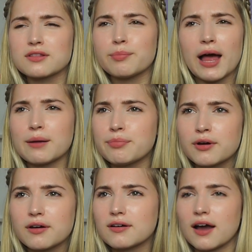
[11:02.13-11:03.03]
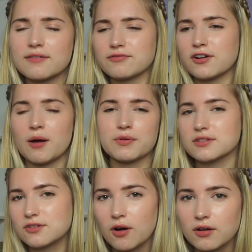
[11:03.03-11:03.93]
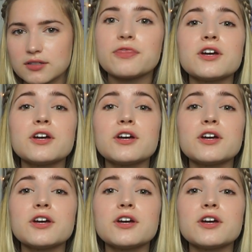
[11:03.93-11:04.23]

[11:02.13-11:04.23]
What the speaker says: the Black Book, I forgot what it's called.